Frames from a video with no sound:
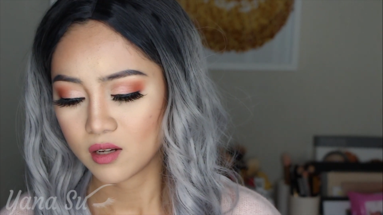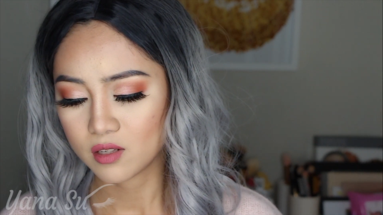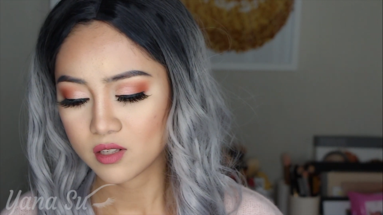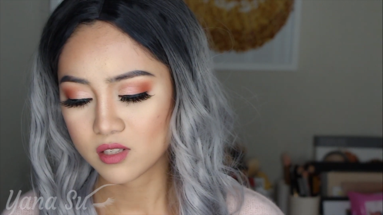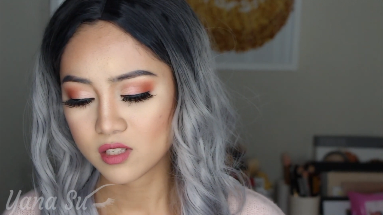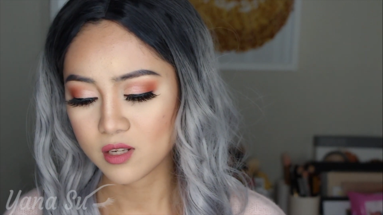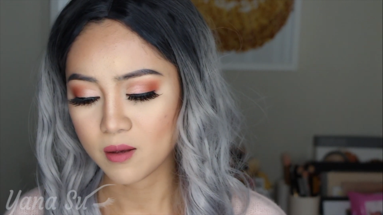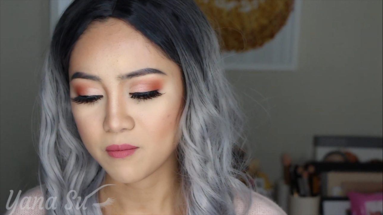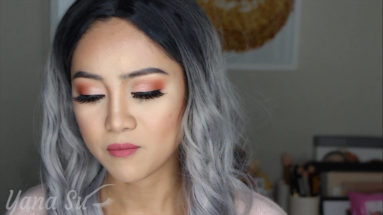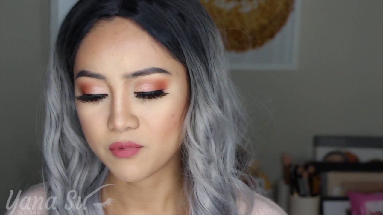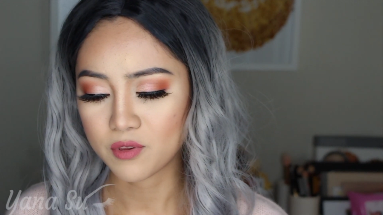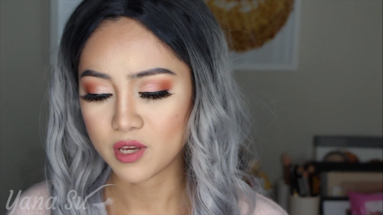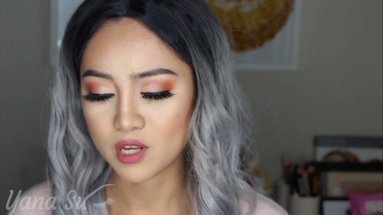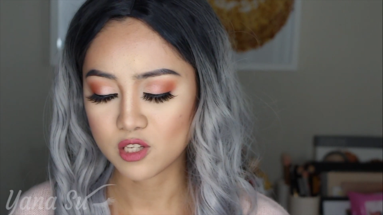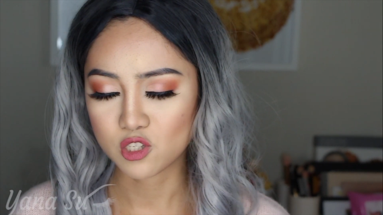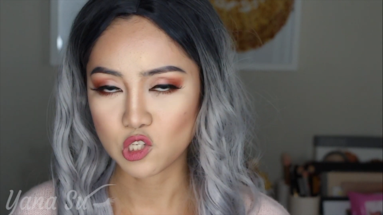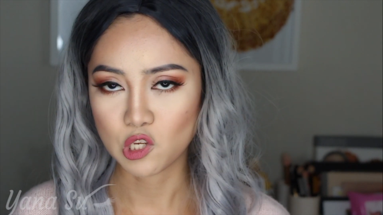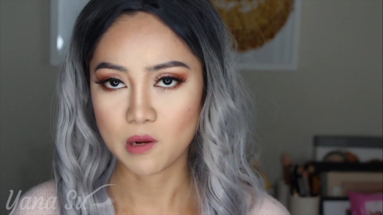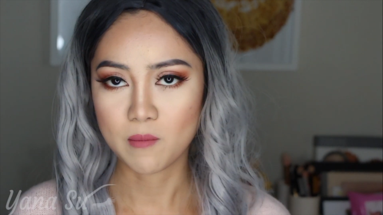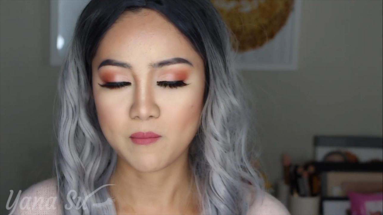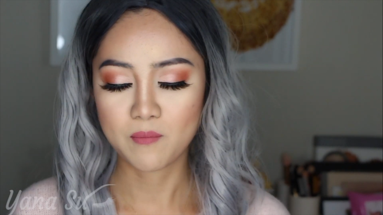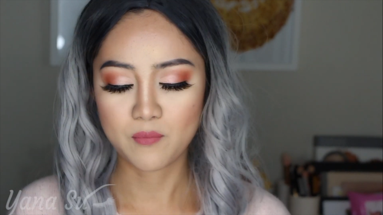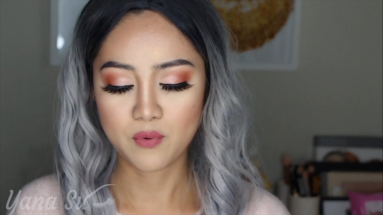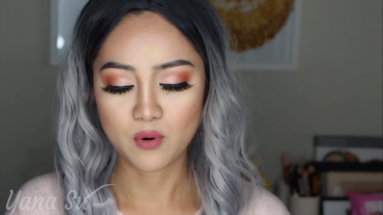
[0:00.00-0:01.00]
something to
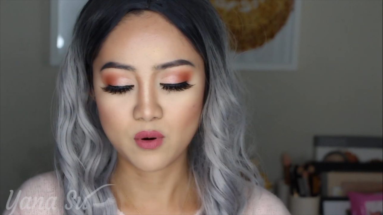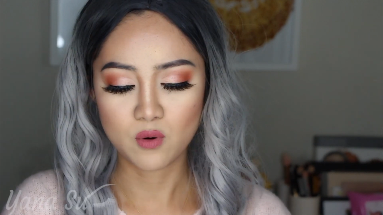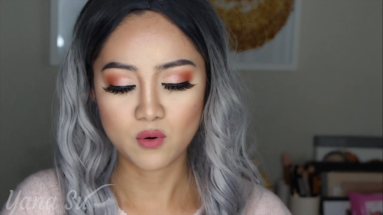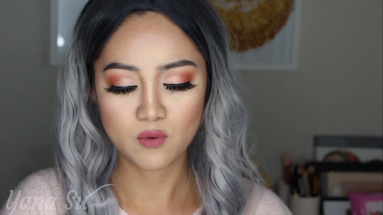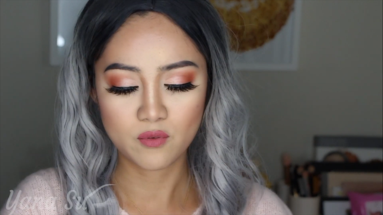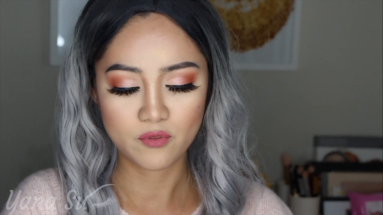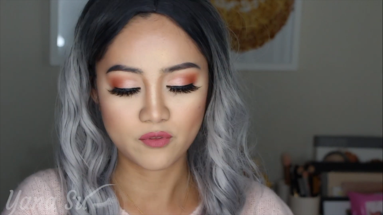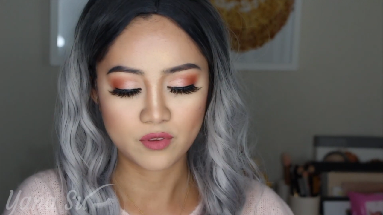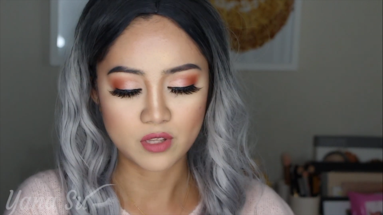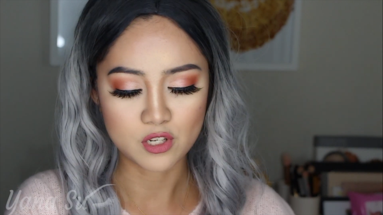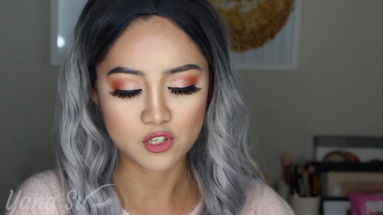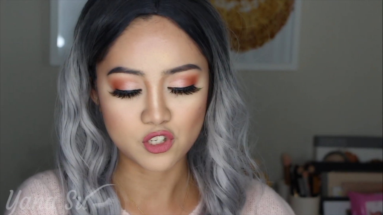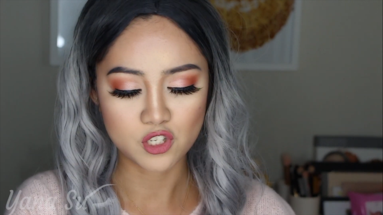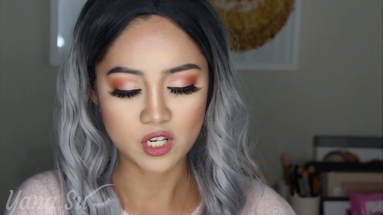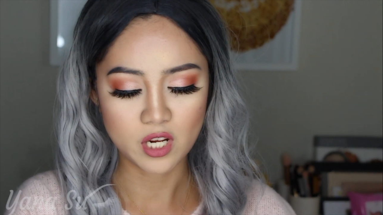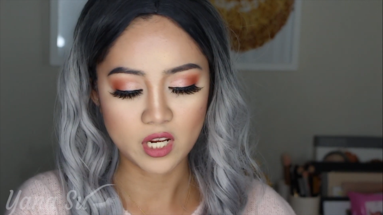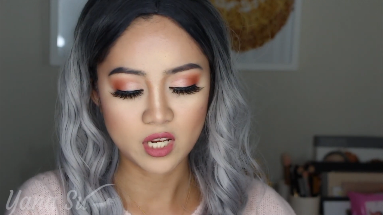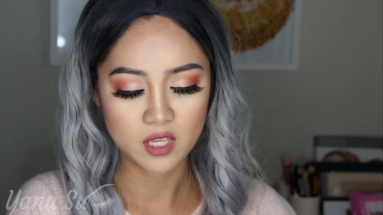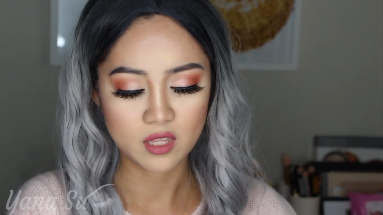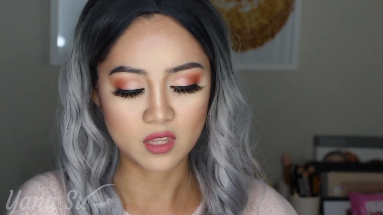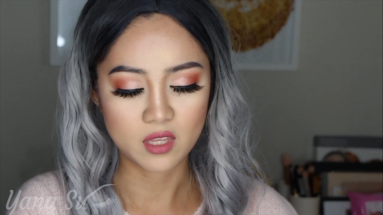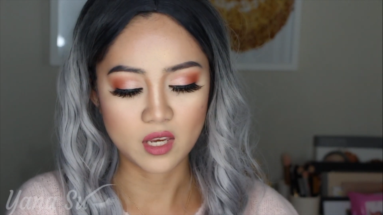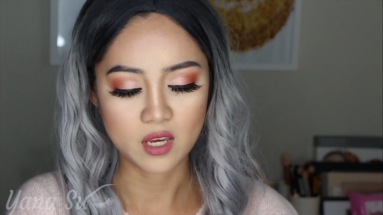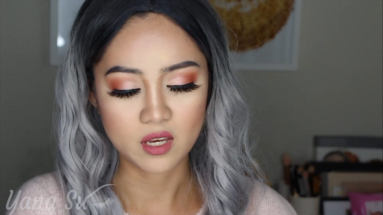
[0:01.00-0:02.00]
improve the
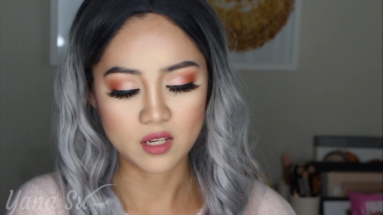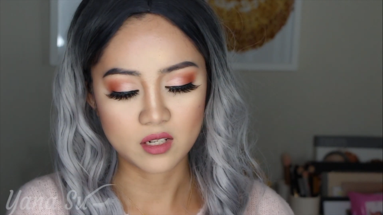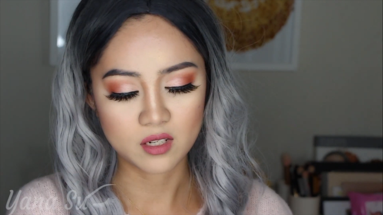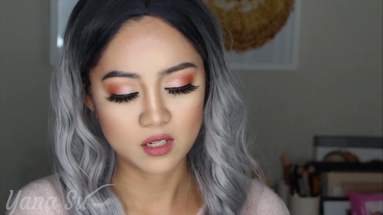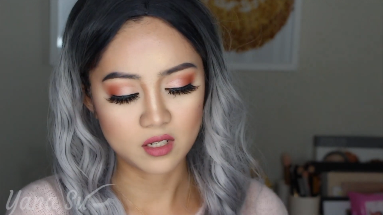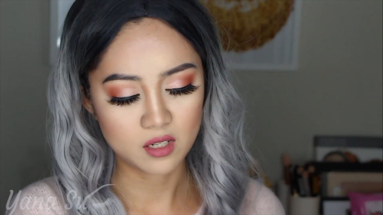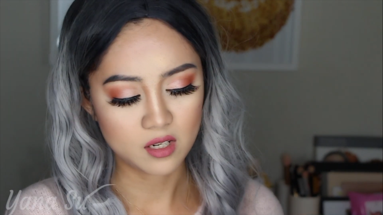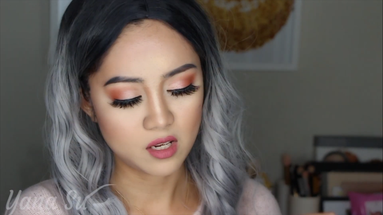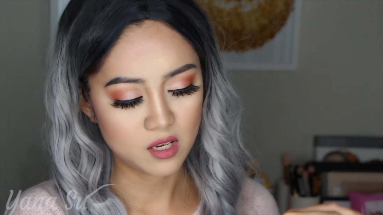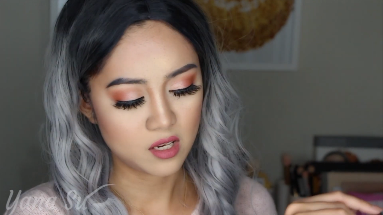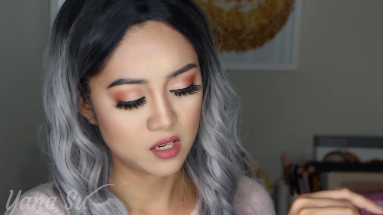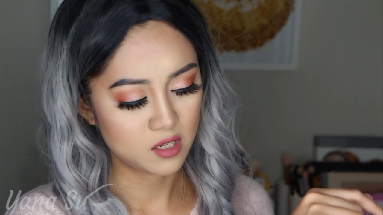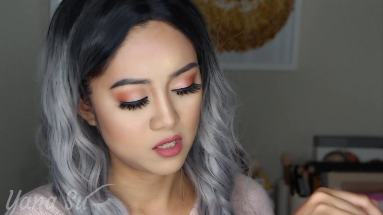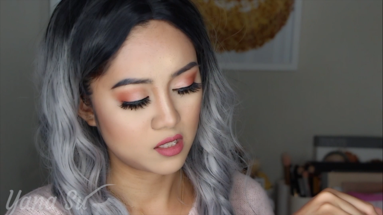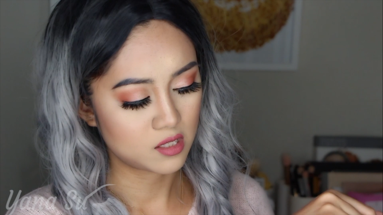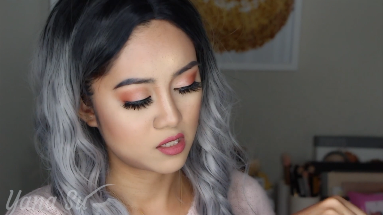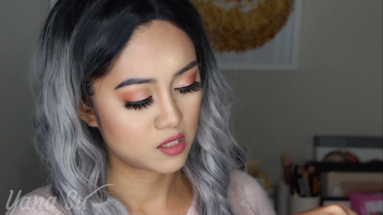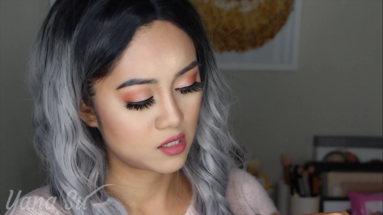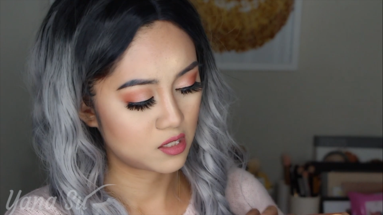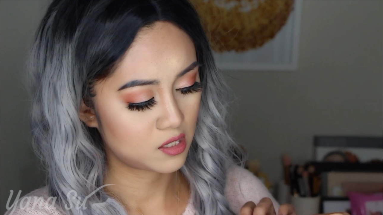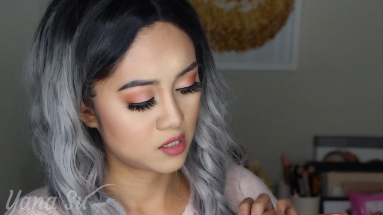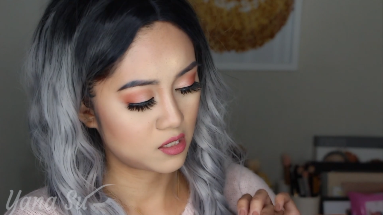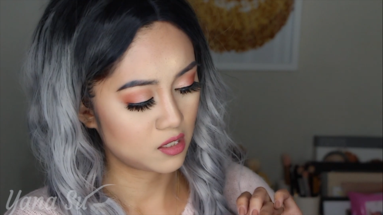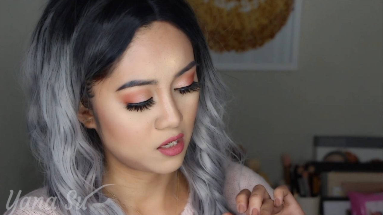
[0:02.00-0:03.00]
shade, then
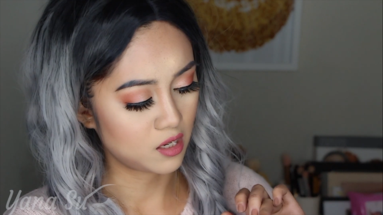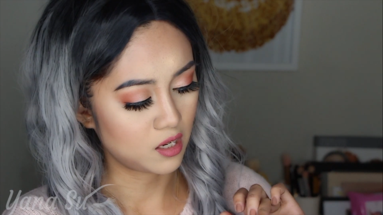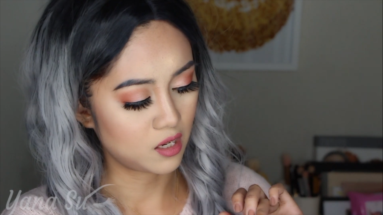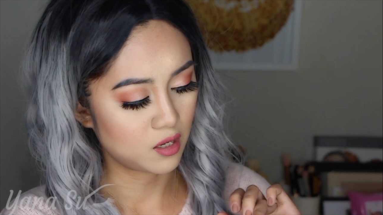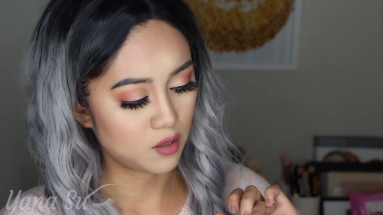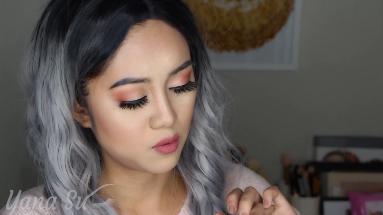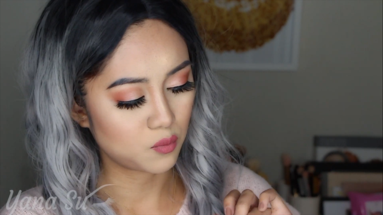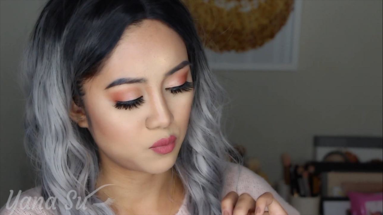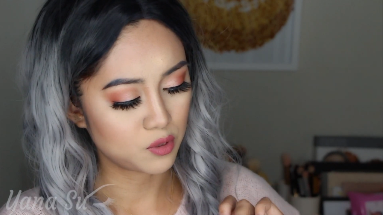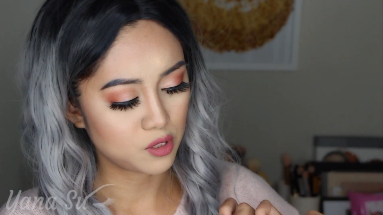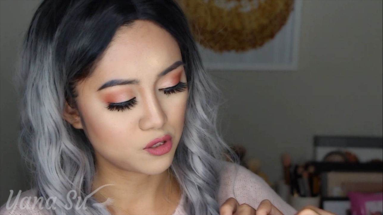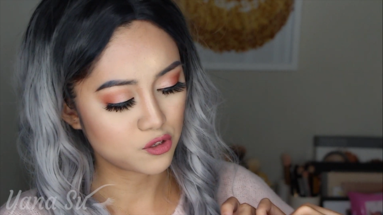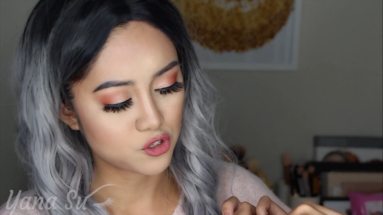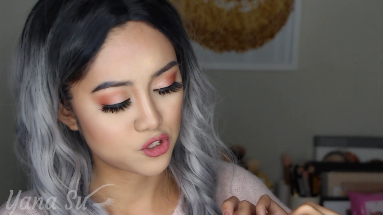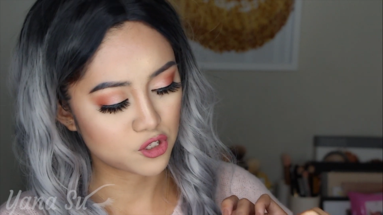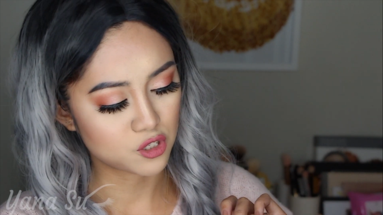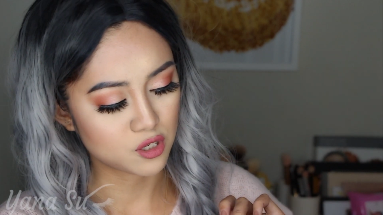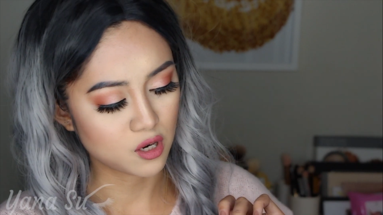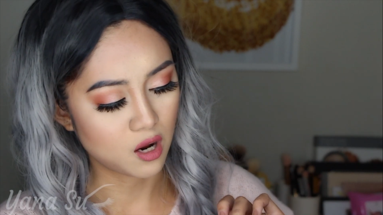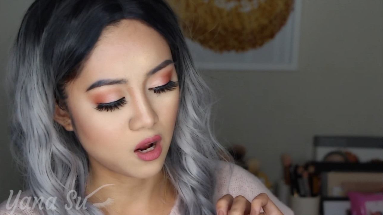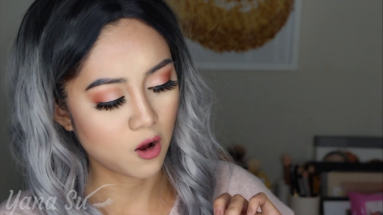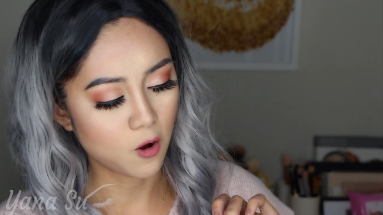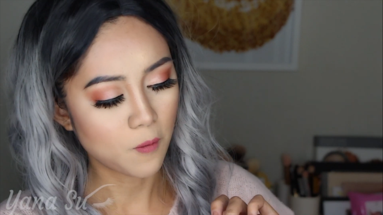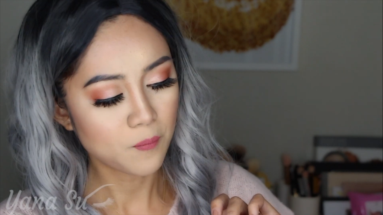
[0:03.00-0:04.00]
it will
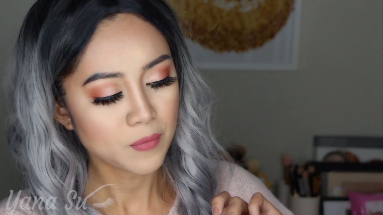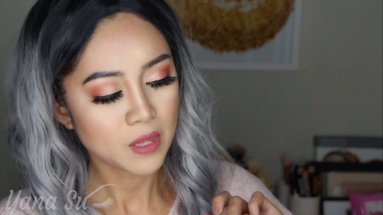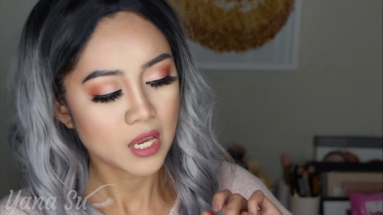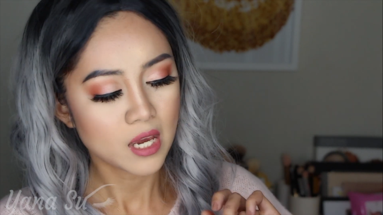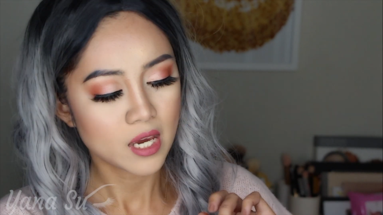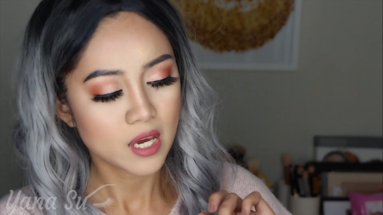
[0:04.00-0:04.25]
show.